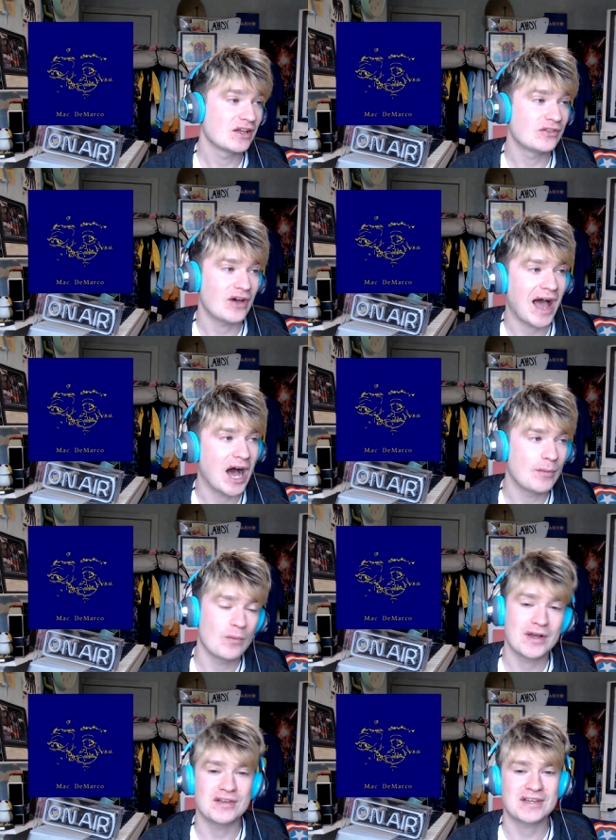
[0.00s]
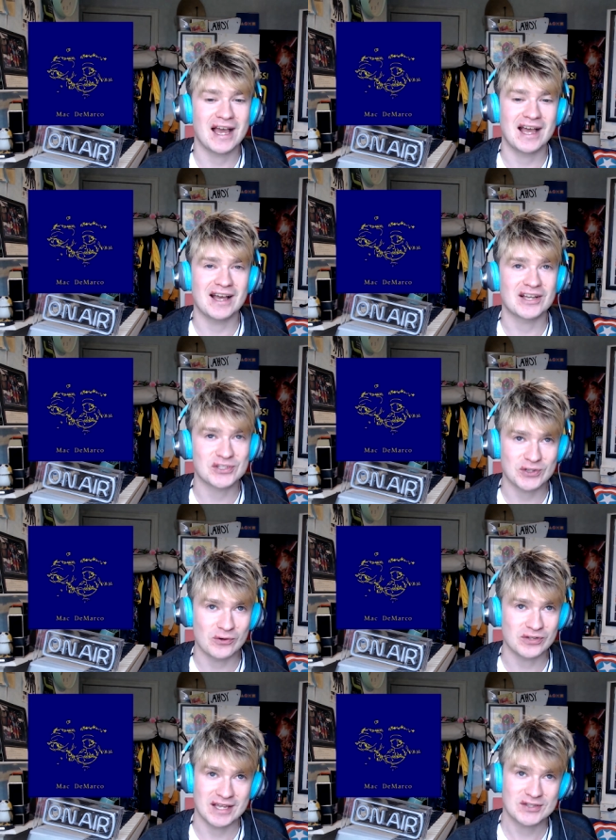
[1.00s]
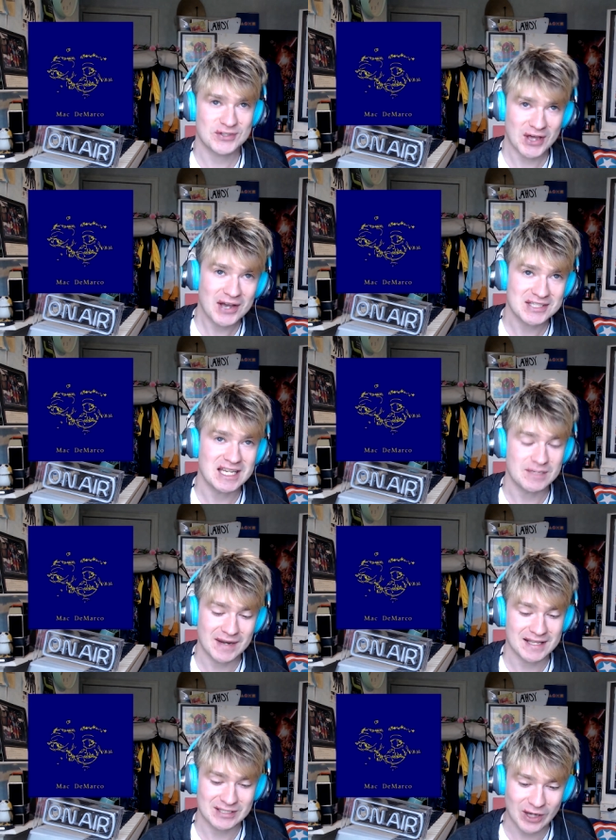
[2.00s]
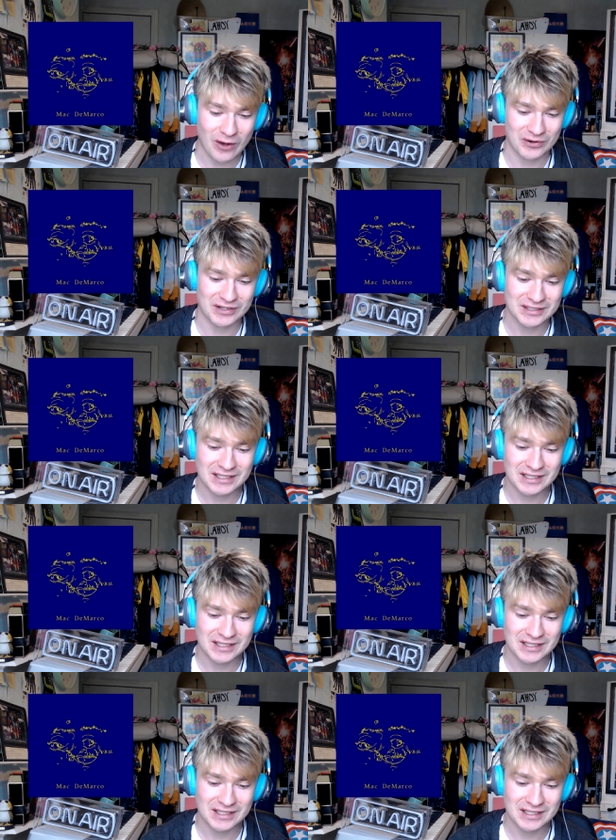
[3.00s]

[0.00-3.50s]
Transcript: the album where you get a song that is 13 minutes long,